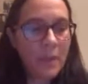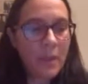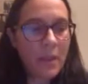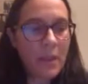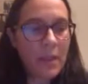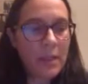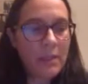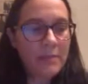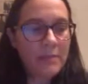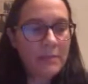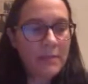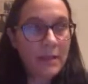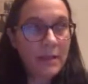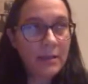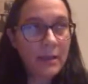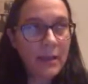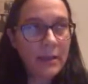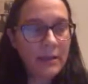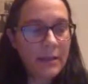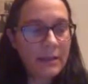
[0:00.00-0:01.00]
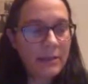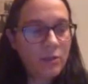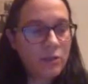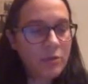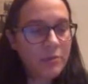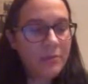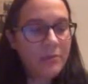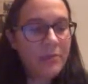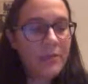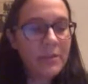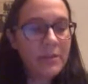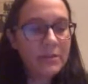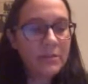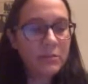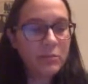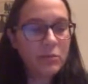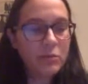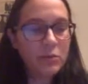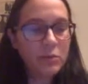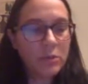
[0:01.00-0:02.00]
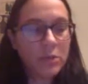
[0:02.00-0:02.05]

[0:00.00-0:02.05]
it reveals more